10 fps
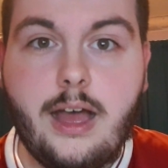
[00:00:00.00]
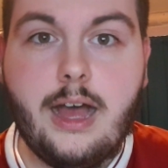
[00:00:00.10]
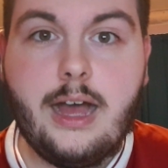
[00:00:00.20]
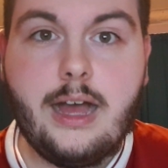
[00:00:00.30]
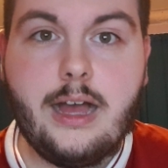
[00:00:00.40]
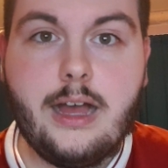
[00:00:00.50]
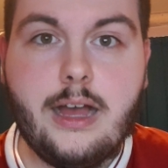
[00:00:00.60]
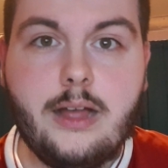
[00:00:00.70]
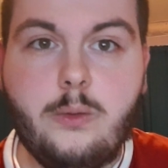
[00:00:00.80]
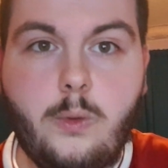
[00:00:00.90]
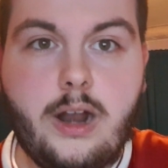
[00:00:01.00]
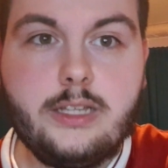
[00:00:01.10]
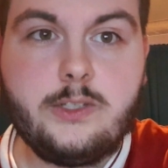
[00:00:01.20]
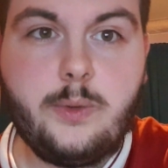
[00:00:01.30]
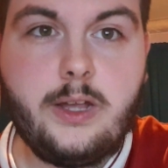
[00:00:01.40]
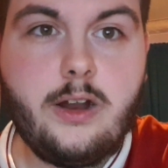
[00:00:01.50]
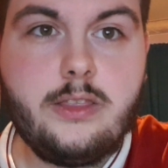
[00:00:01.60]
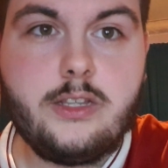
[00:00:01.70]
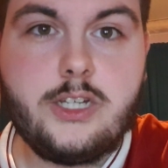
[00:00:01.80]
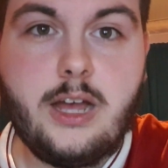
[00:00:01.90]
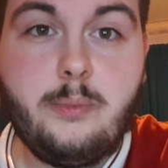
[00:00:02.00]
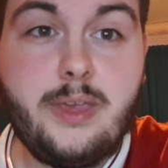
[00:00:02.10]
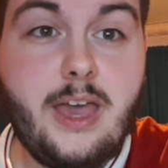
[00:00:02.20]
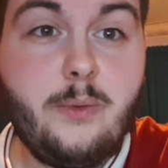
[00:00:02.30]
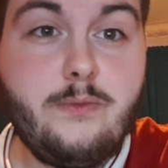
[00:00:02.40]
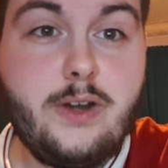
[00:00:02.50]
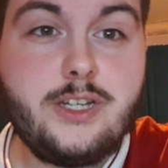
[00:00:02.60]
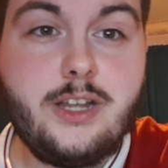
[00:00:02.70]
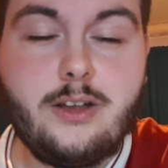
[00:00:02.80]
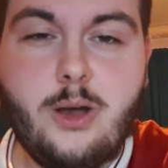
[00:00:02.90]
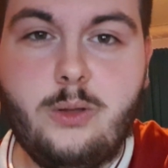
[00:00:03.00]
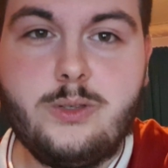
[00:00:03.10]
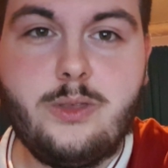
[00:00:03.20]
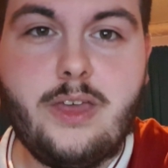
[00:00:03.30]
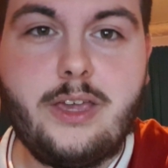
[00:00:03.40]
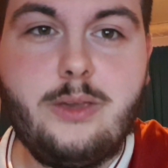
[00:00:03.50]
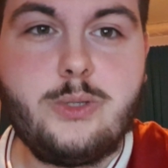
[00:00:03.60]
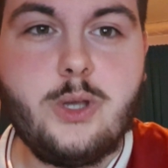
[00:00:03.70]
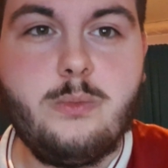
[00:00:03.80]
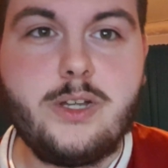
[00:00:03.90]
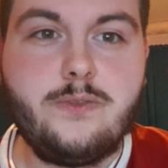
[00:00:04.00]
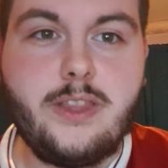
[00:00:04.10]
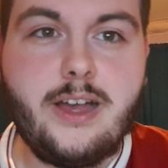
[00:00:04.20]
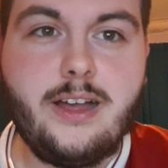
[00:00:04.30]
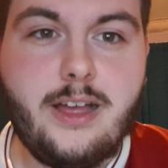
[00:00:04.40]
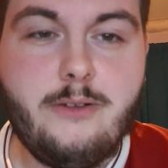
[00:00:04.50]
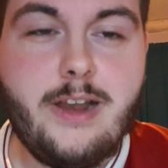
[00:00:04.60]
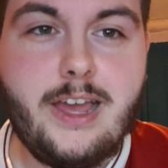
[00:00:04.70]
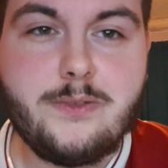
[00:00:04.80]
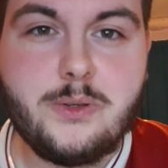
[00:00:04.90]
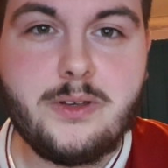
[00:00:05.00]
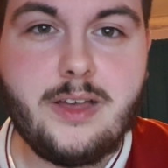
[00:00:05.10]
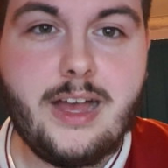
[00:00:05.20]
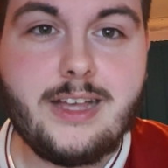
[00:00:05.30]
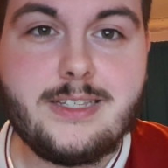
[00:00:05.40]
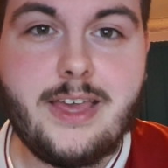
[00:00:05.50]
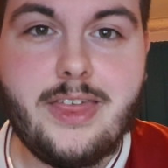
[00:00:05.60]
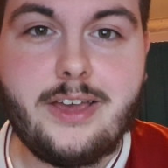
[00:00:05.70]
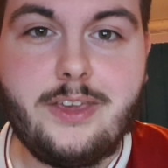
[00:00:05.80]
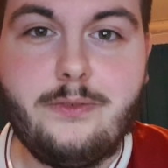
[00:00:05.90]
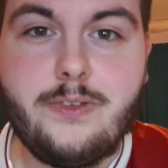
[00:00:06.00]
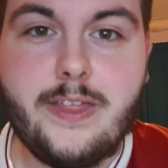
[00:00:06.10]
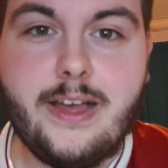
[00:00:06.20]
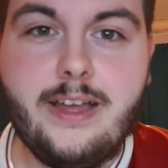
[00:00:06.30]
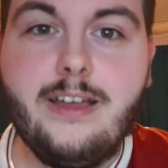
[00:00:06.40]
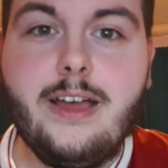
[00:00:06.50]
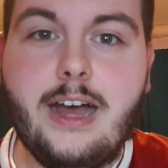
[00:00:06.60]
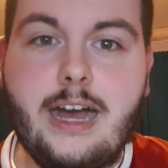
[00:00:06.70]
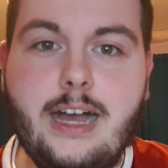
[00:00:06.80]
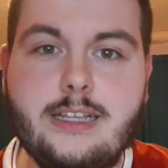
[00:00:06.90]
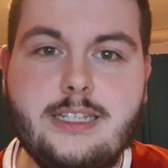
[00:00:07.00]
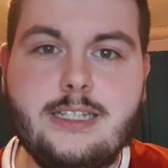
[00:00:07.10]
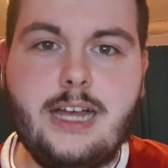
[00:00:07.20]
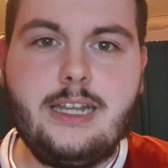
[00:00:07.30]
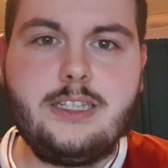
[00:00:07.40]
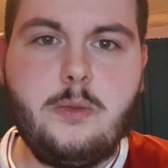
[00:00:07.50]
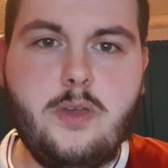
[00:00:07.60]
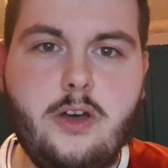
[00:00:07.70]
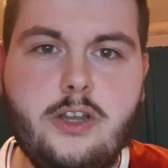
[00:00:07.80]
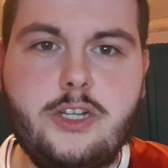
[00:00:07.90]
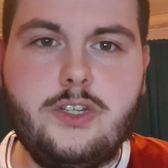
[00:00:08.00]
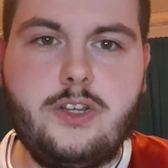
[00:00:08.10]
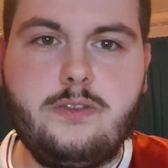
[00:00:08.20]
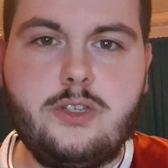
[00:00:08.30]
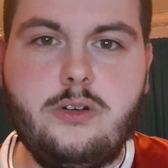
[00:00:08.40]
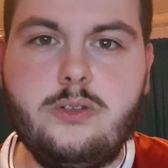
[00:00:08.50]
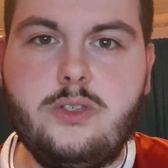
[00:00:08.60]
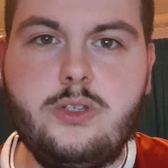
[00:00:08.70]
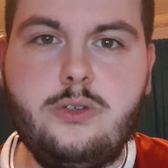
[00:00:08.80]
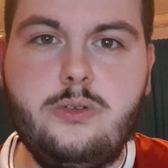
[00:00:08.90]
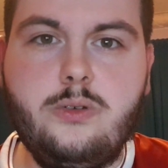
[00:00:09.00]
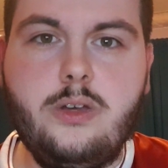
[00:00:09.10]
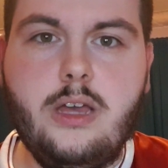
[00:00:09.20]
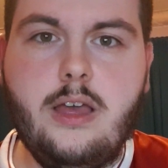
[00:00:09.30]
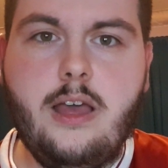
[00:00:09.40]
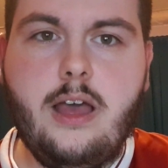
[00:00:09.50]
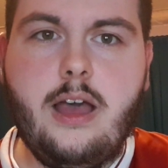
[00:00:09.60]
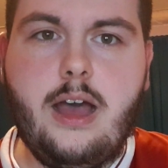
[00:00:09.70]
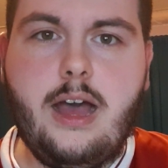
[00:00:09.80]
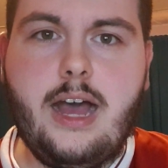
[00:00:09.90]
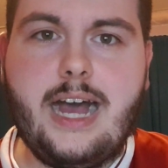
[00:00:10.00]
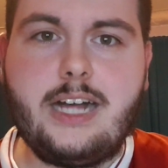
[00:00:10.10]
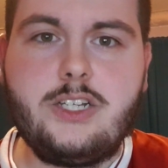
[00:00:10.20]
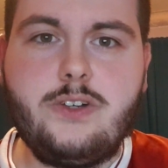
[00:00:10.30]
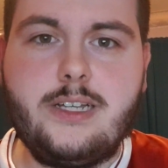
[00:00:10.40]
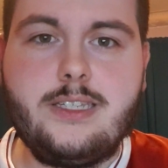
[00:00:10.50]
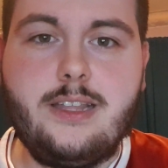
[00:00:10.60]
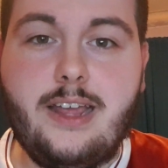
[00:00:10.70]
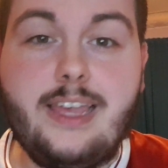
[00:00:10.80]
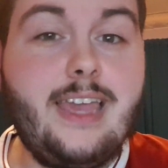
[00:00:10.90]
What else have we got in the chat? But yeah, we've reached our goal, so thank you so much for that. I really have to say thank you for that. Salah, to be honest, should have scored 2 hat-tricks tonight.